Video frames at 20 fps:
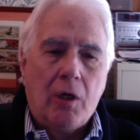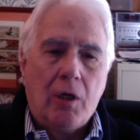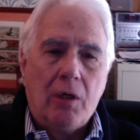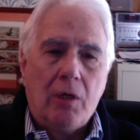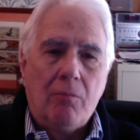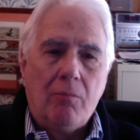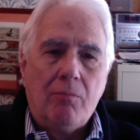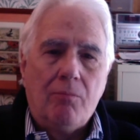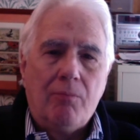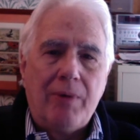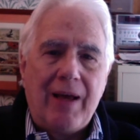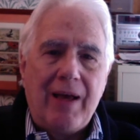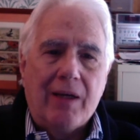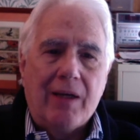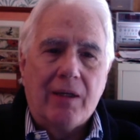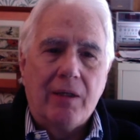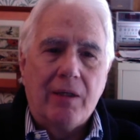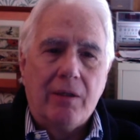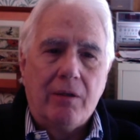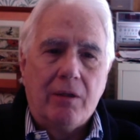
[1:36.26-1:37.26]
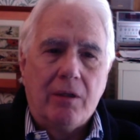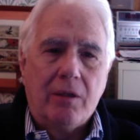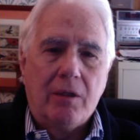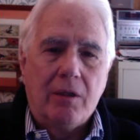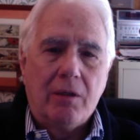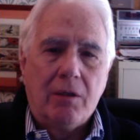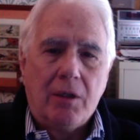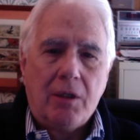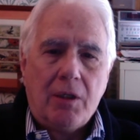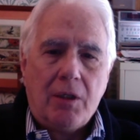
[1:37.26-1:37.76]
um, back in
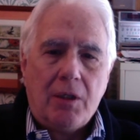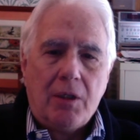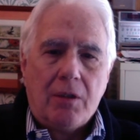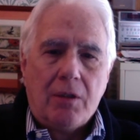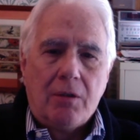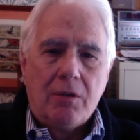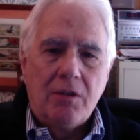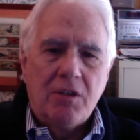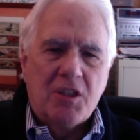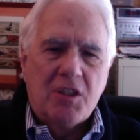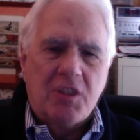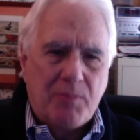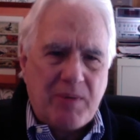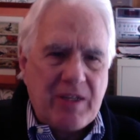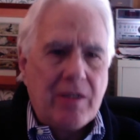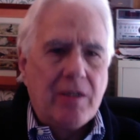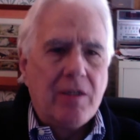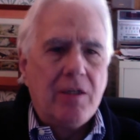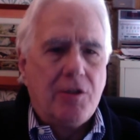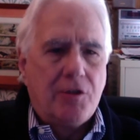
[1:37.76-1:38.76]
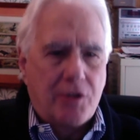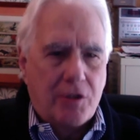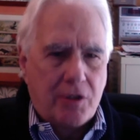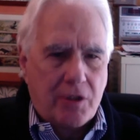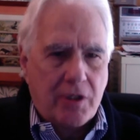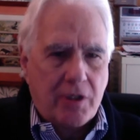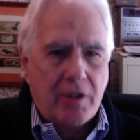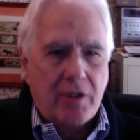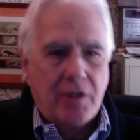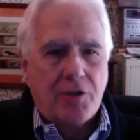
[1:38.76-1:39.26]
the
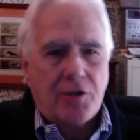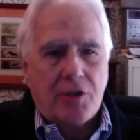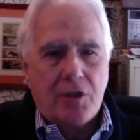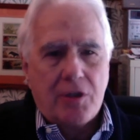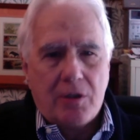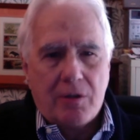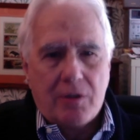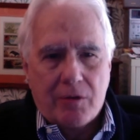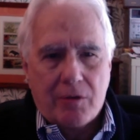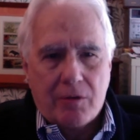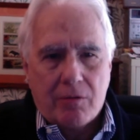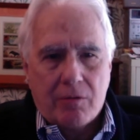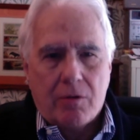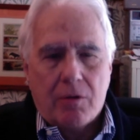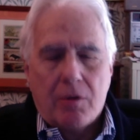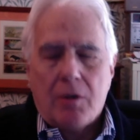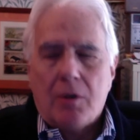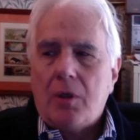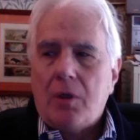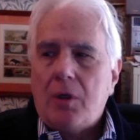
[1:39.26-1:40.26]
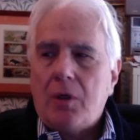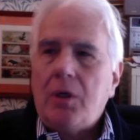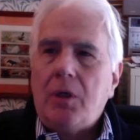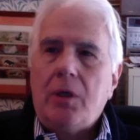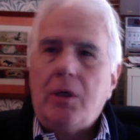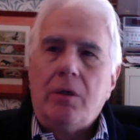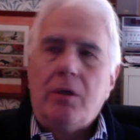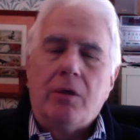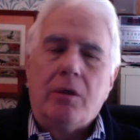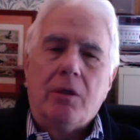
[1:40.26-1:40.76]
speakeasy days, even,
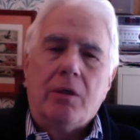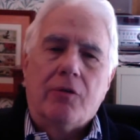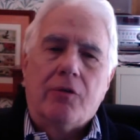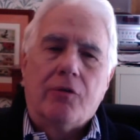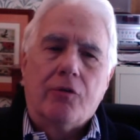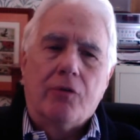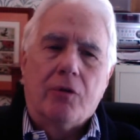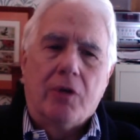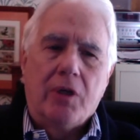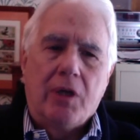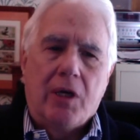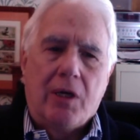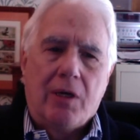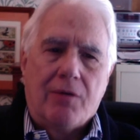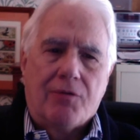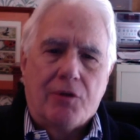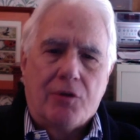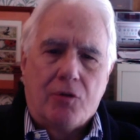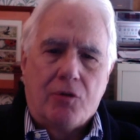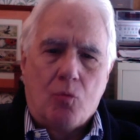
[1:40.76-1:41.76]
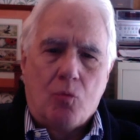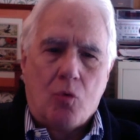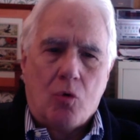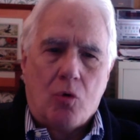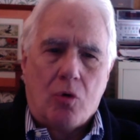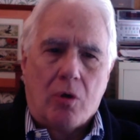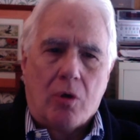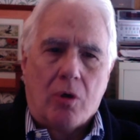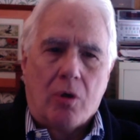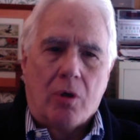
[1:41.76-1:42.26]
and uh, certainly after the
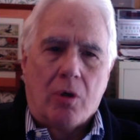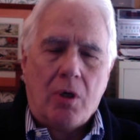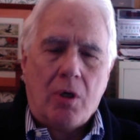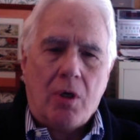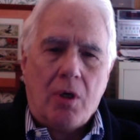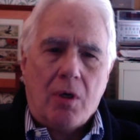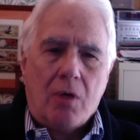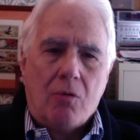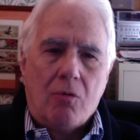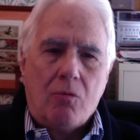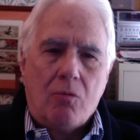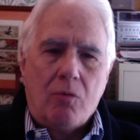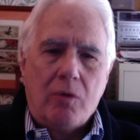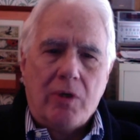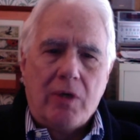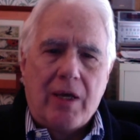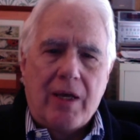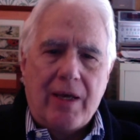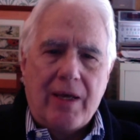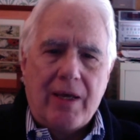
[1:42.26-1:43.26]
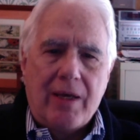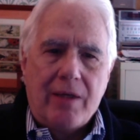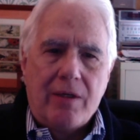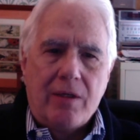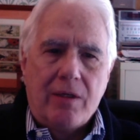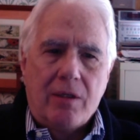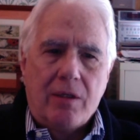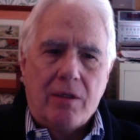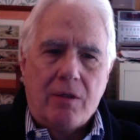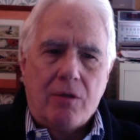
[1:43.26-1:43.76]
war, we
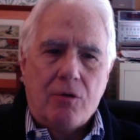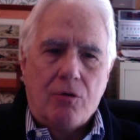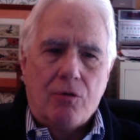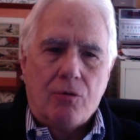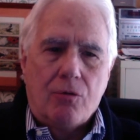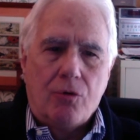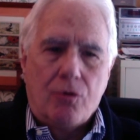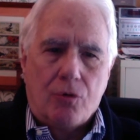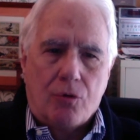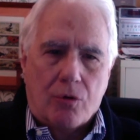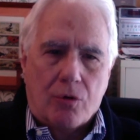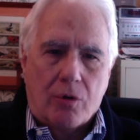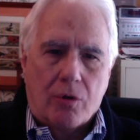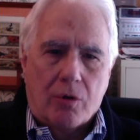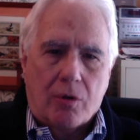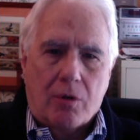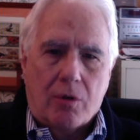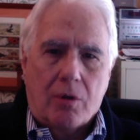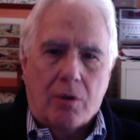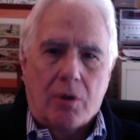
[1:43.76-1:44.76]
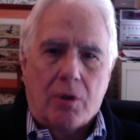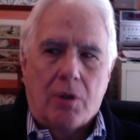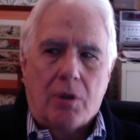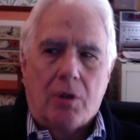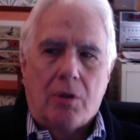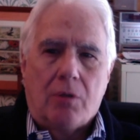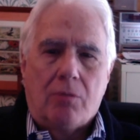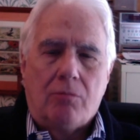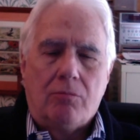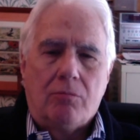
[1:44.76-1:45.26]
had in New York
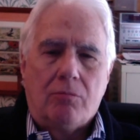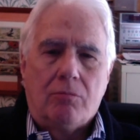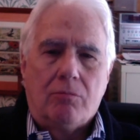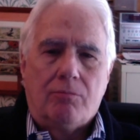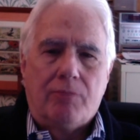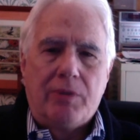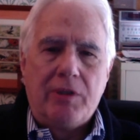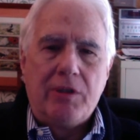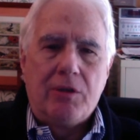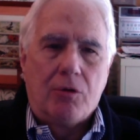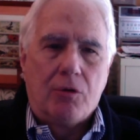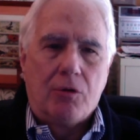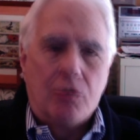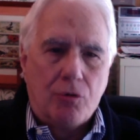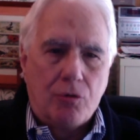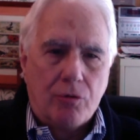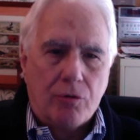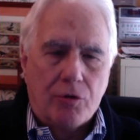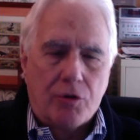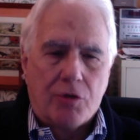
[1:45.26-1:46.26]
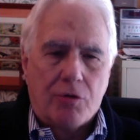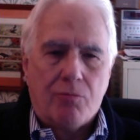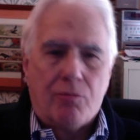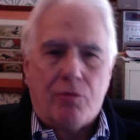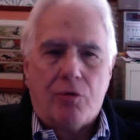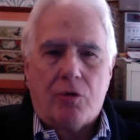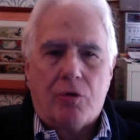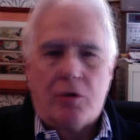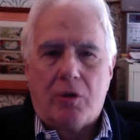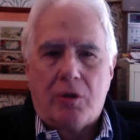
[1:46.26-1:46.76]
um, Peter Luger's
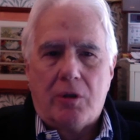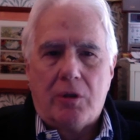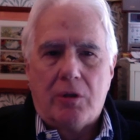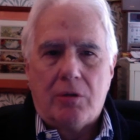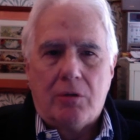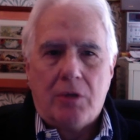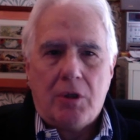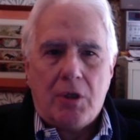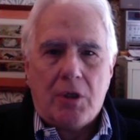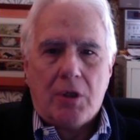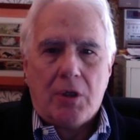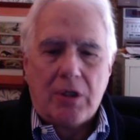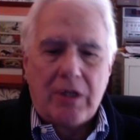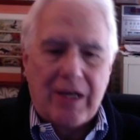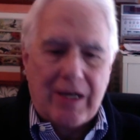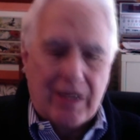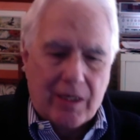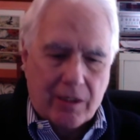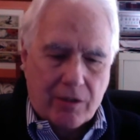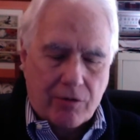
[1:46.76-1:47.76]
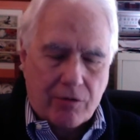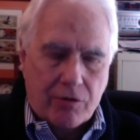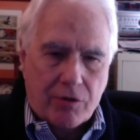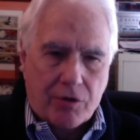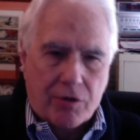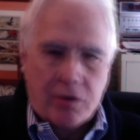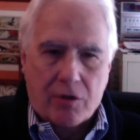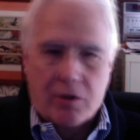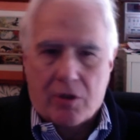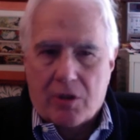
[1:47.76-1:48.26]
in Brooklyn,
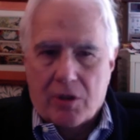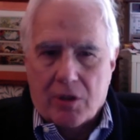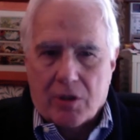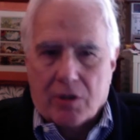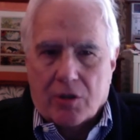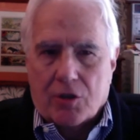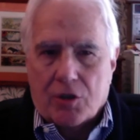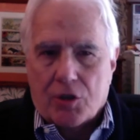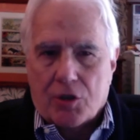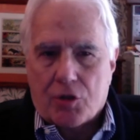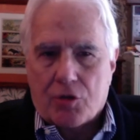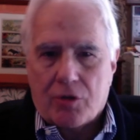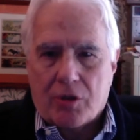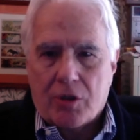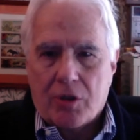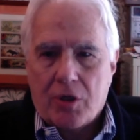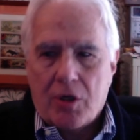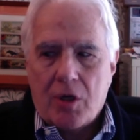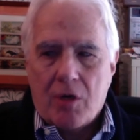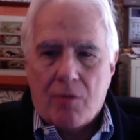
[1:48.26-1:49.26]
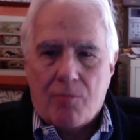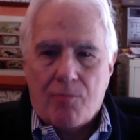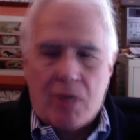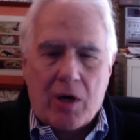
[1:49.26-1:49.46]
Gallagher's in the theater district.